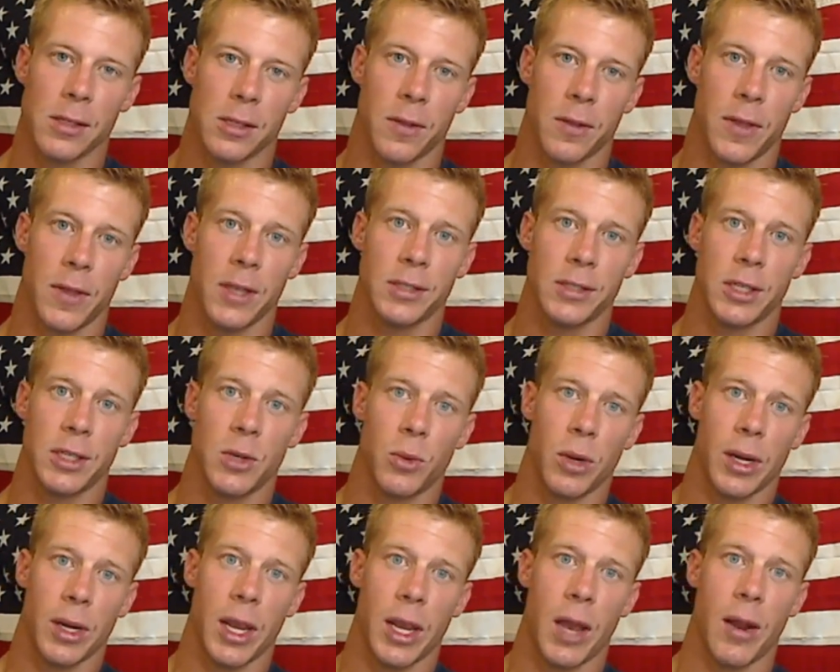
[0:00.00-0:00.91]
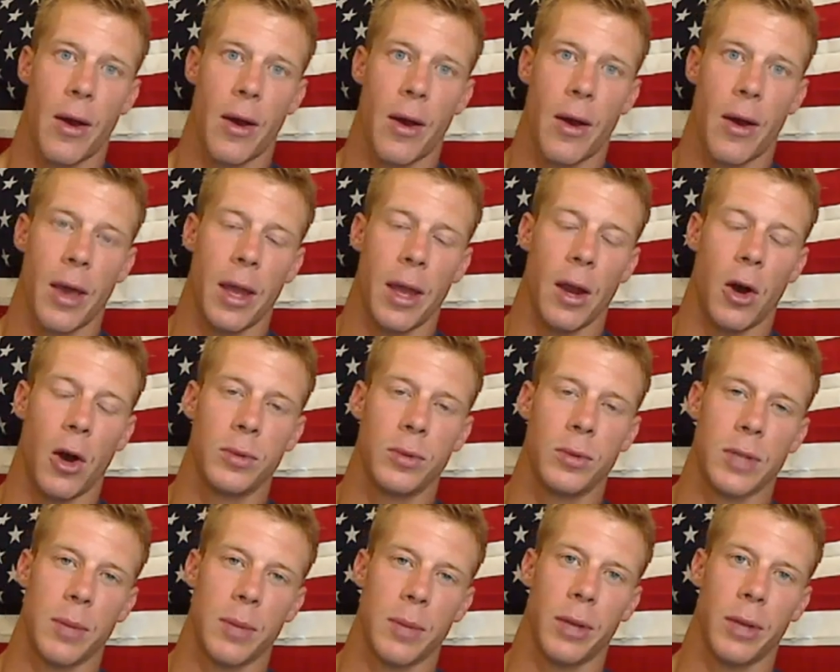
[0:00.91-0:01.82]
So things didn't work out how I had
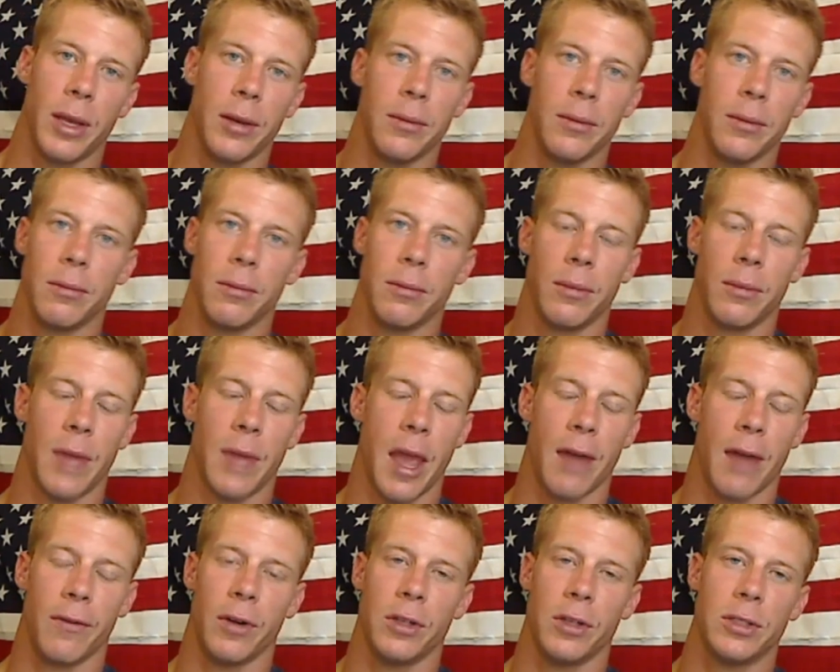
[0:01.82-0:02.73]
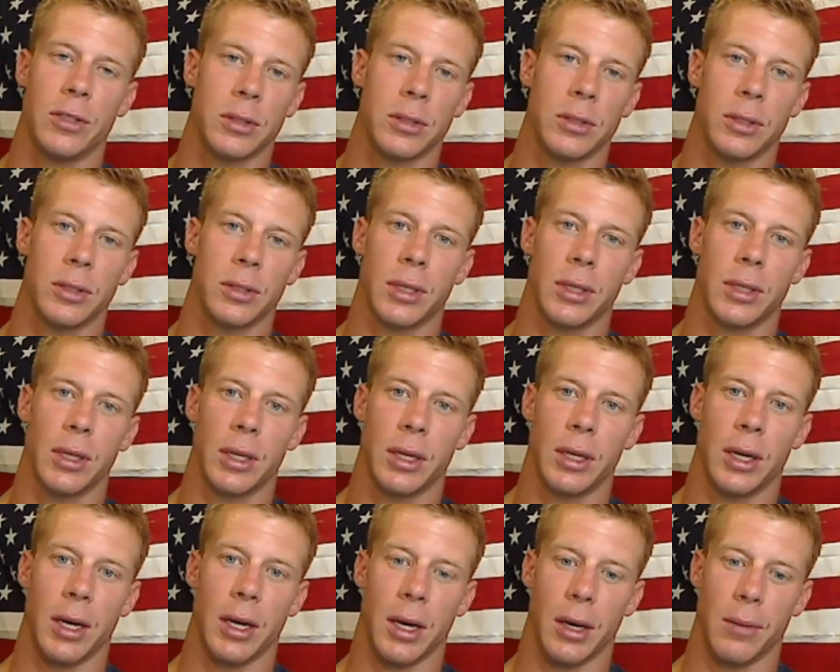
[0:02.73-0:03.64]
hoped. I played average.
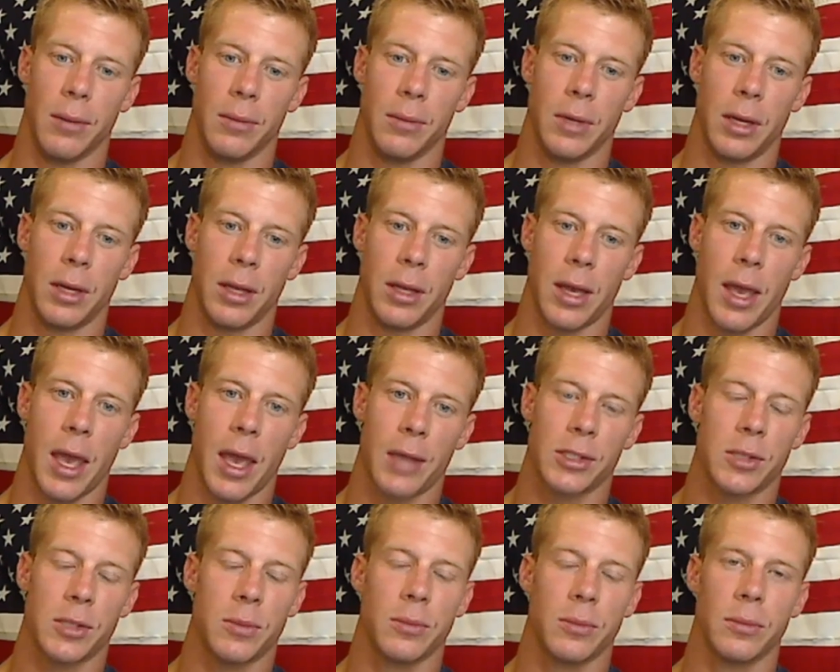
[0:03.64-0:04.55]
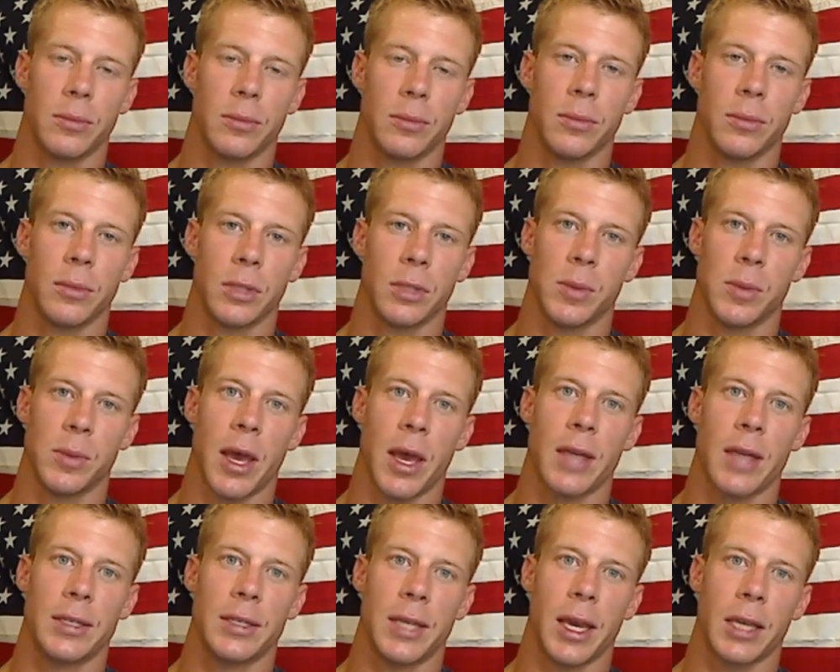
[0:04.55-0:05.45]
I had some
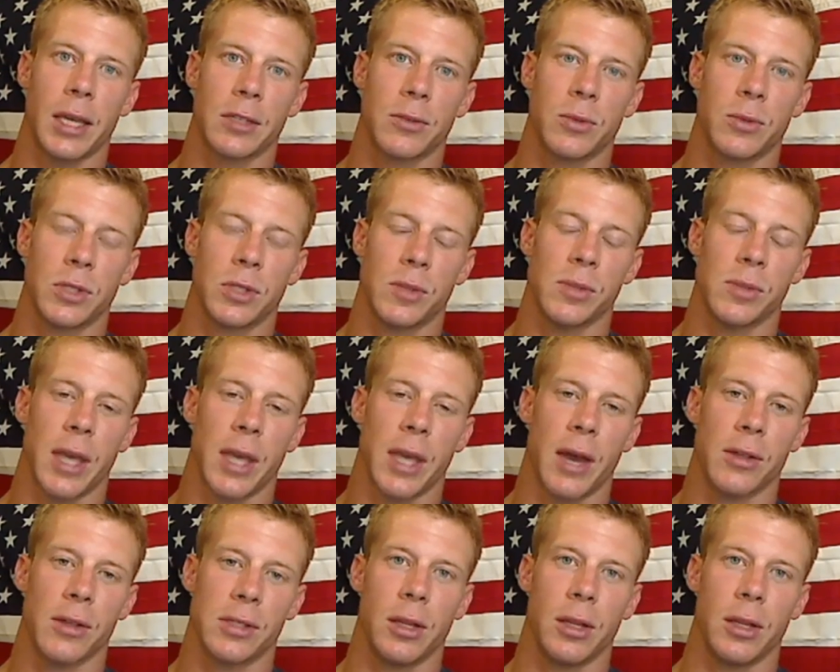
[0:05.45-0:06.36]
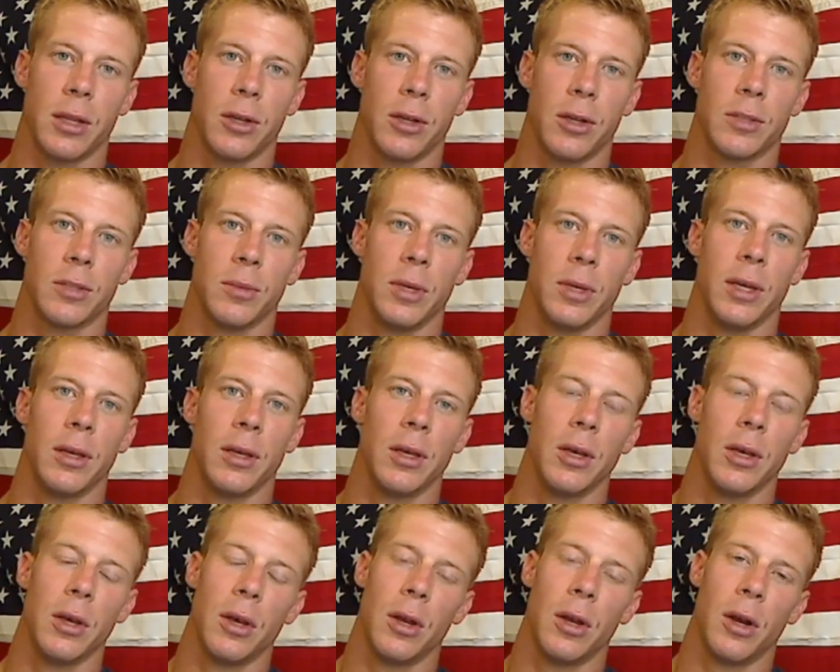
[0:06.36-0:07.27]
contacts with some scouts that had looked at me
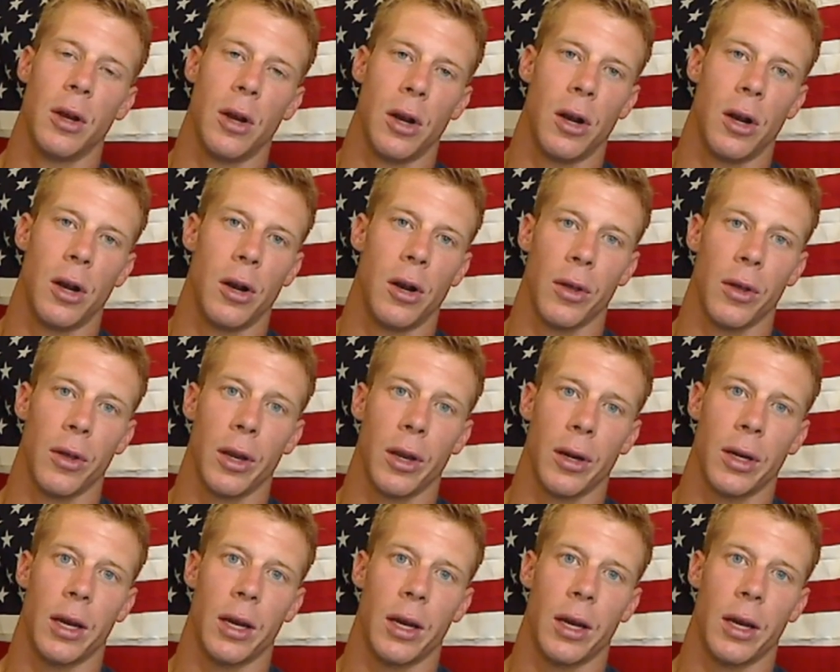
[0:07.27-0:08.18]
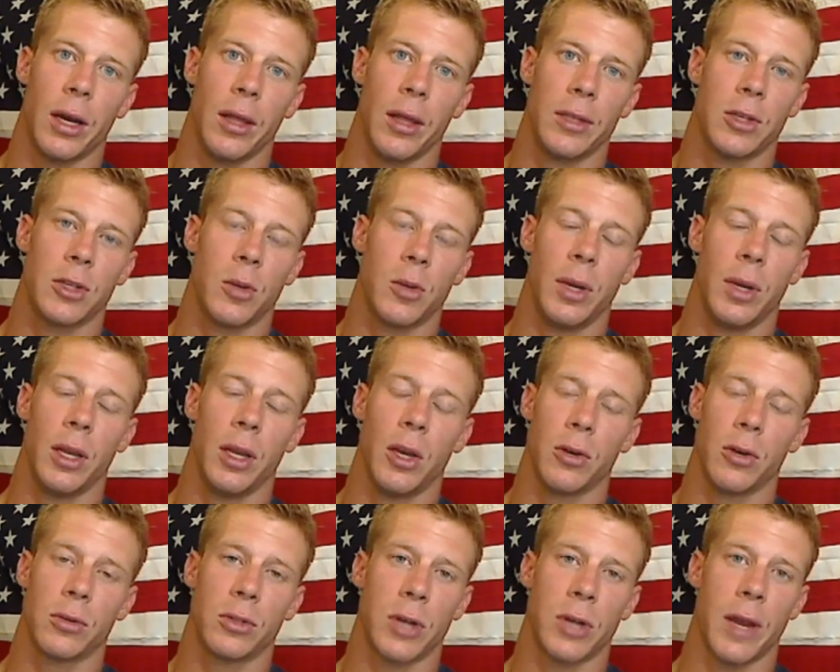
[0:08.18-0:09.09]
earlier. They told me to
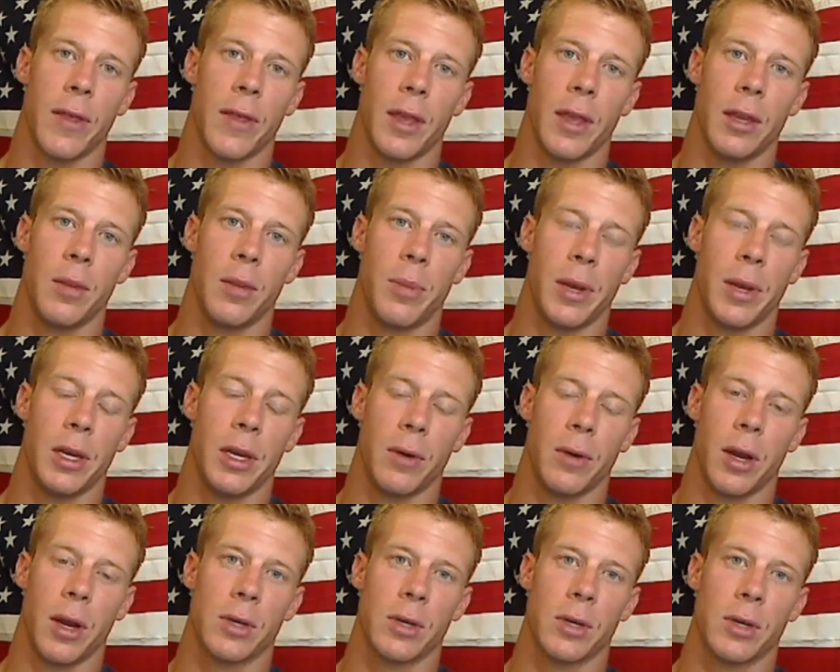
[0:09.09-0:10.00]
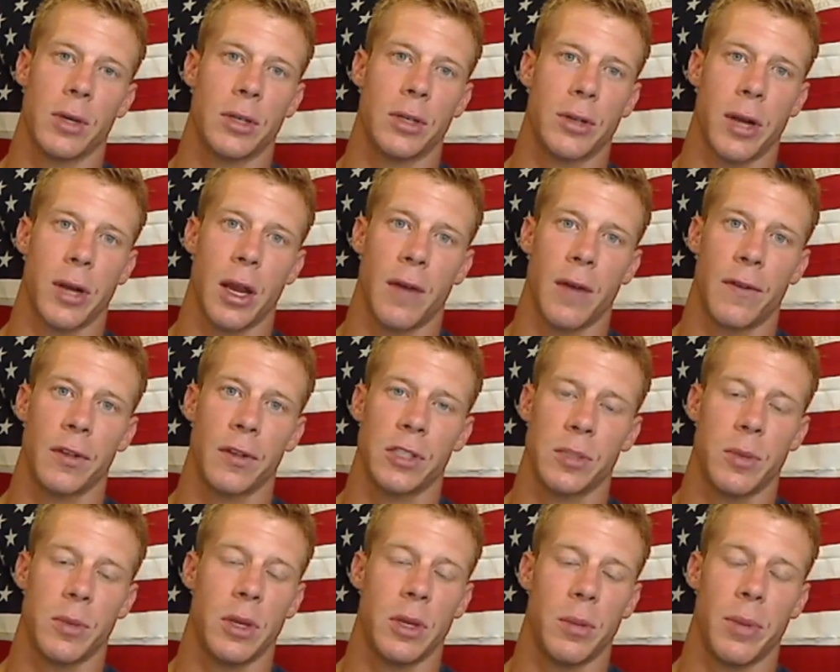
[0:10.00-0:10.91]
go try the independent route, so I tried out for
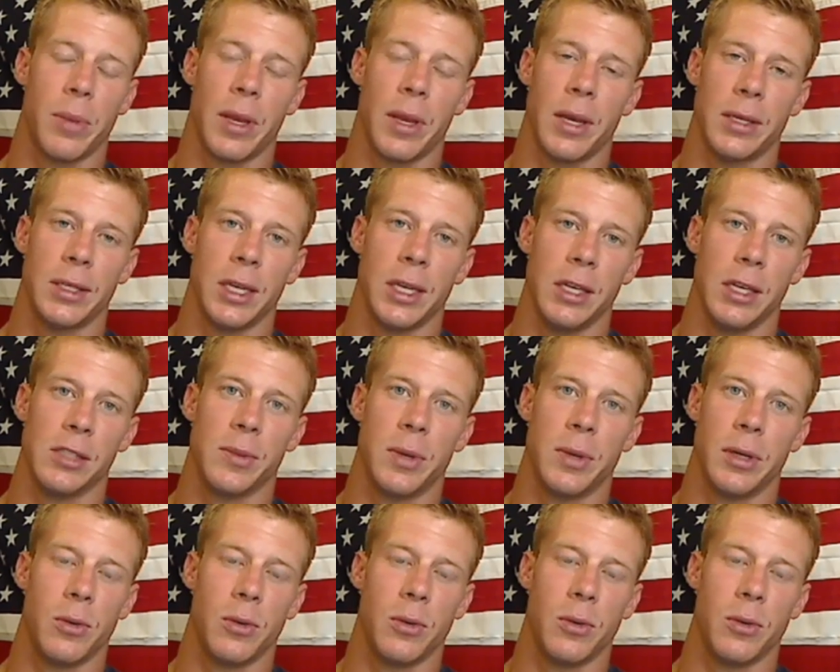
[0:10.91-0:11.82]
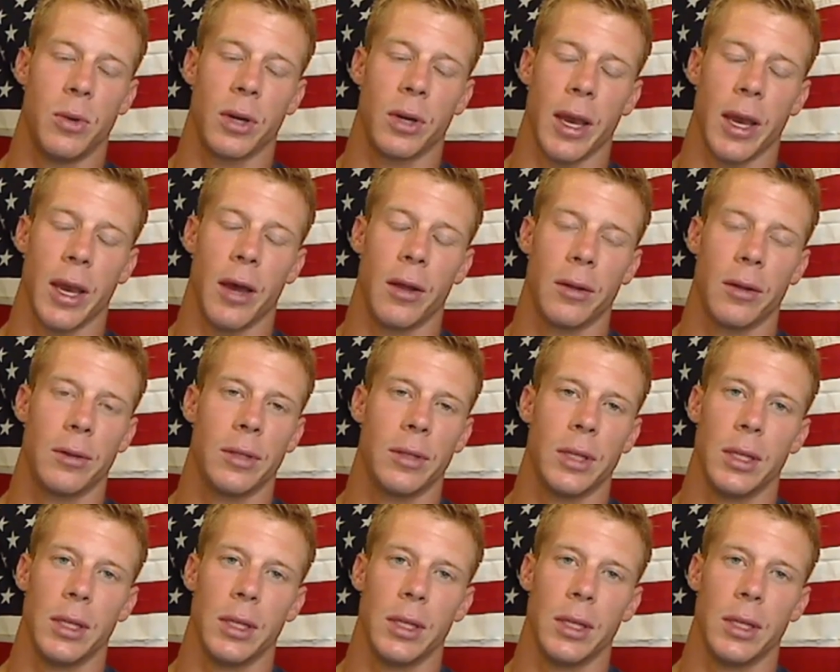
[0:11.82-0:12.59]
some independent teams, but it didn't work out.